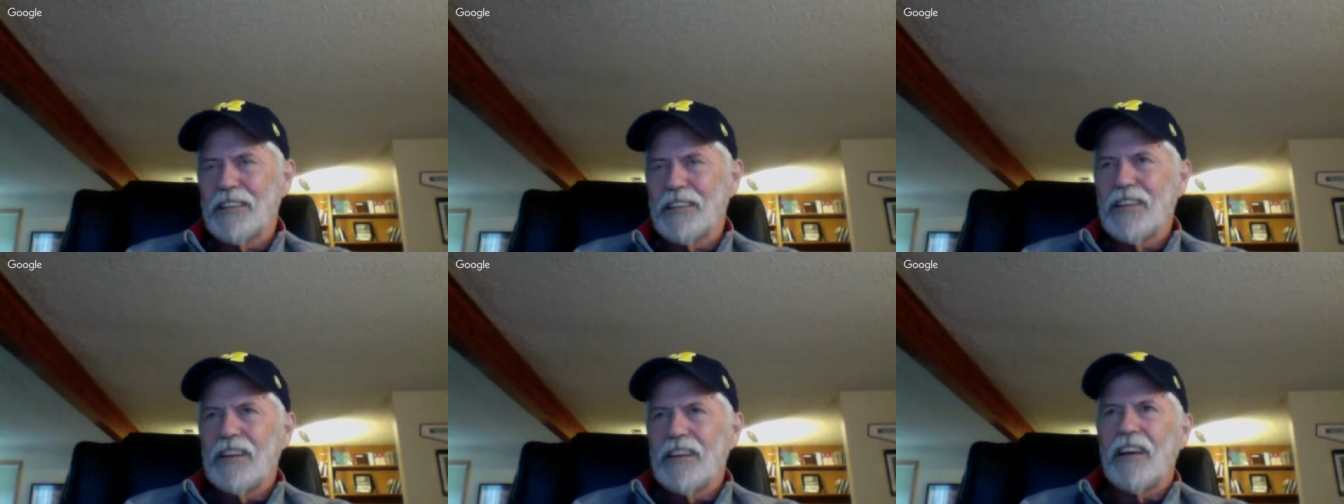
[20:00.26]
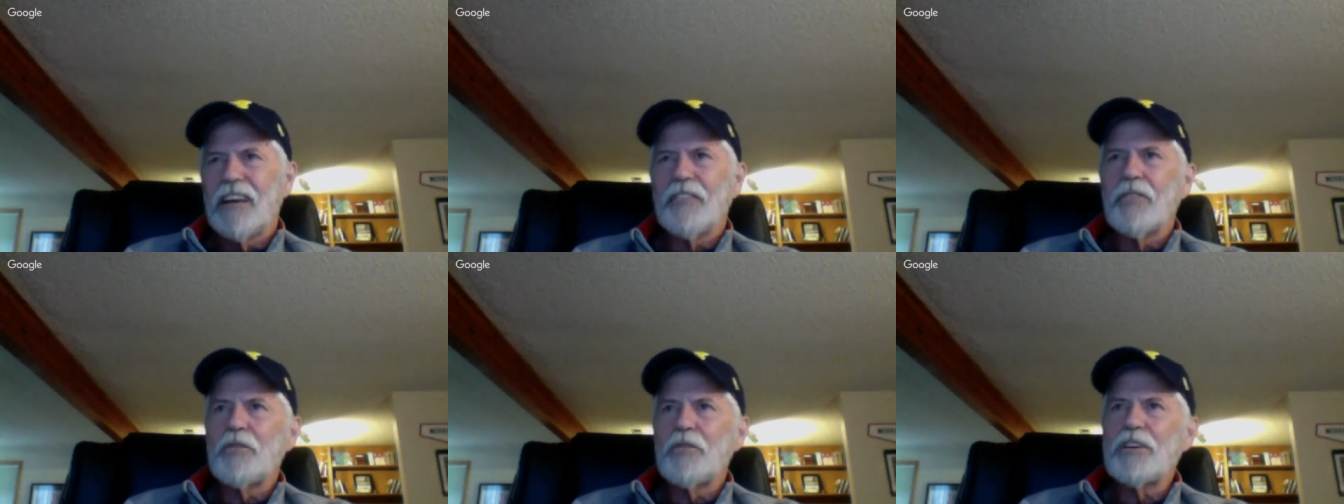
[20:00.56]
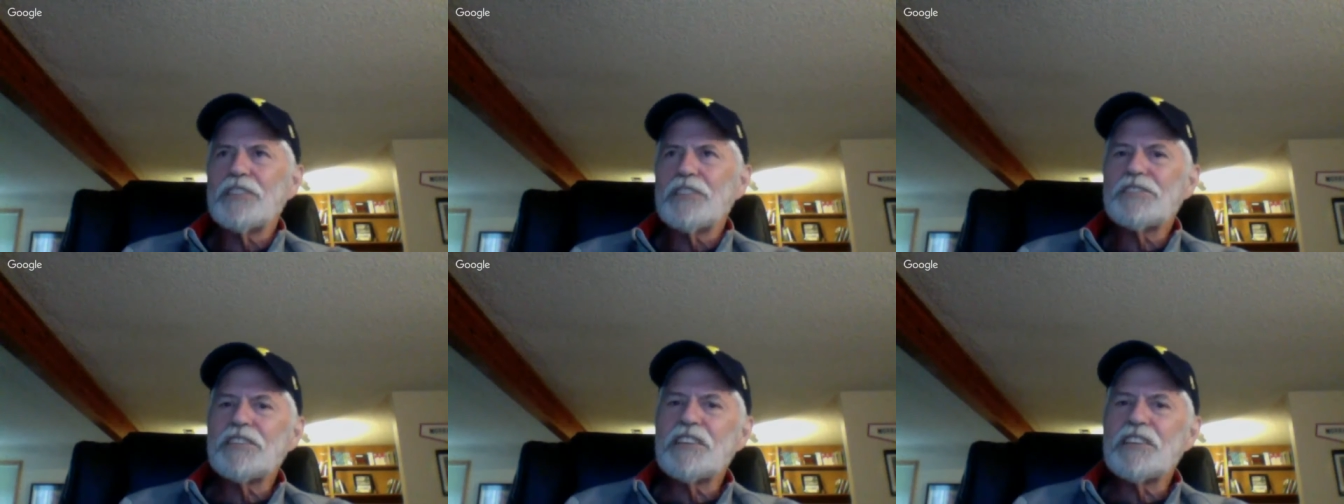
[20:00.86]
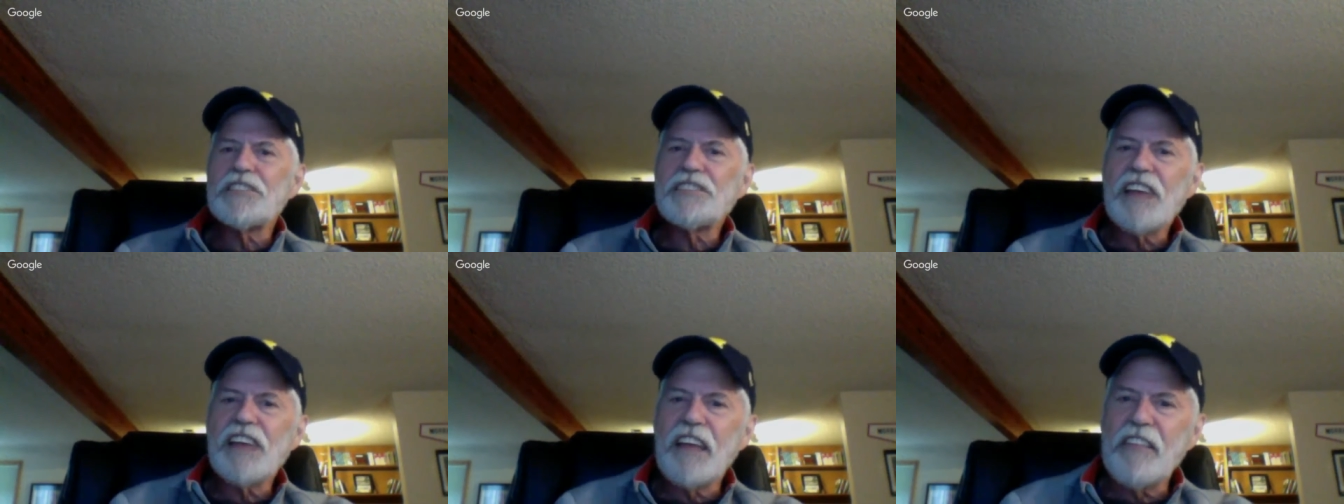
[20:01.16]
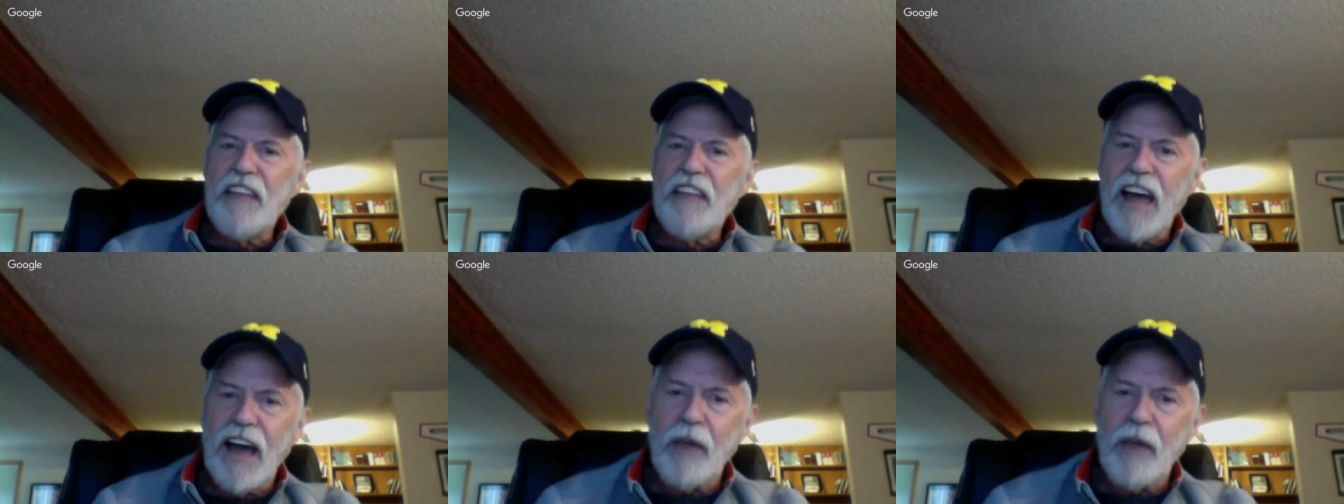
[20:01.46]
And the reason he
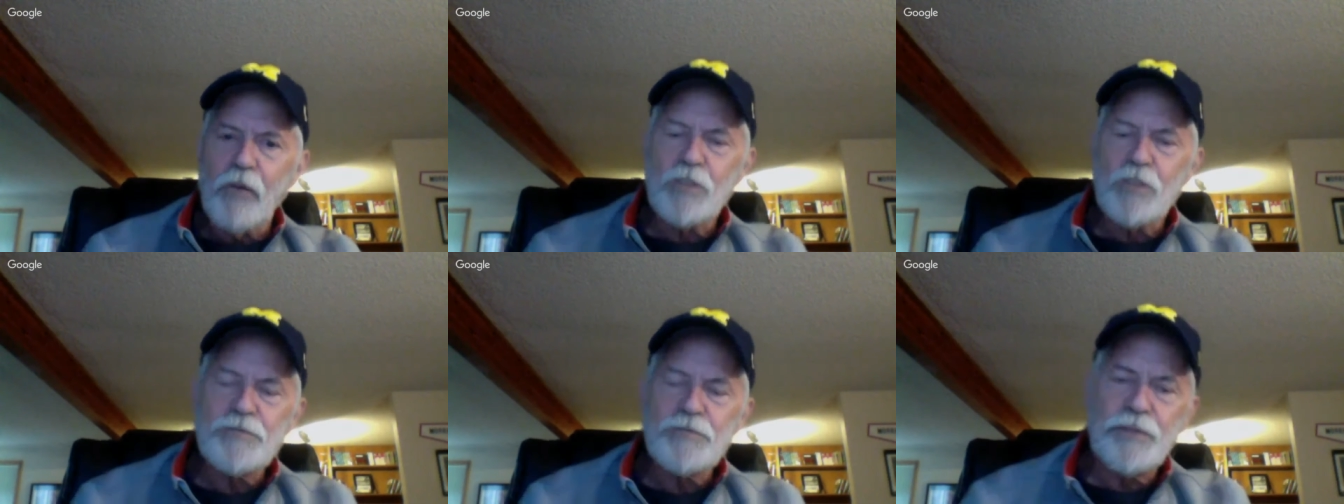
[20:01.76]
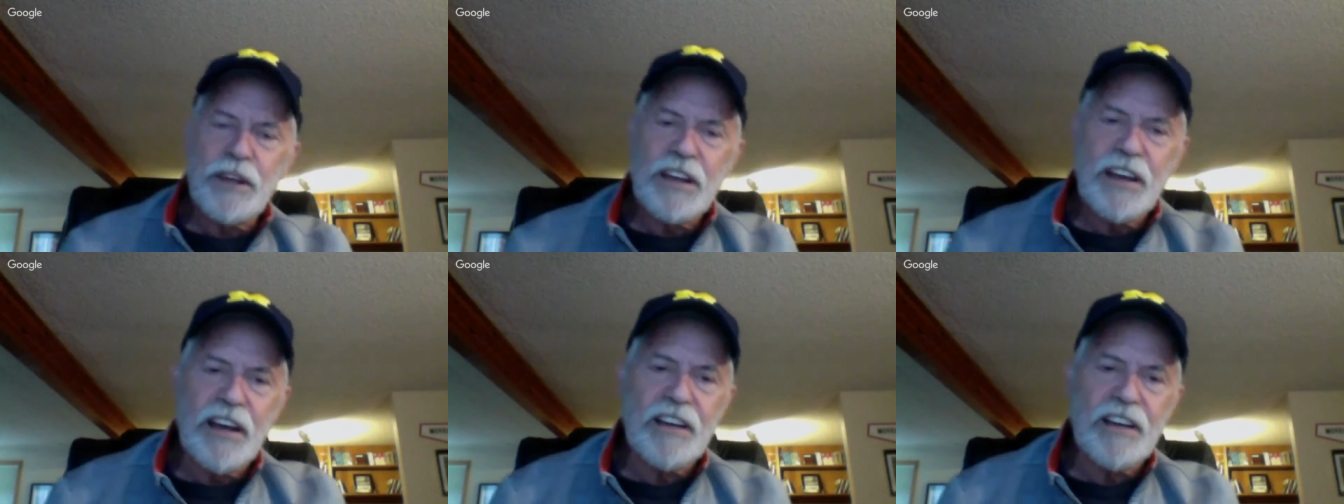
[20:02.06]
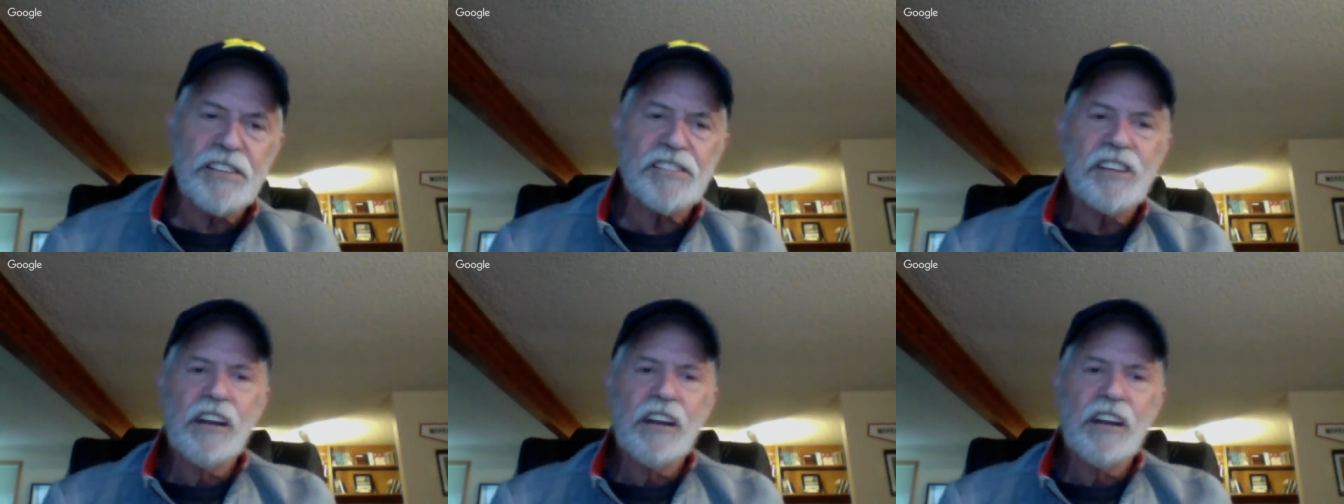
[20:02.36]
said that was because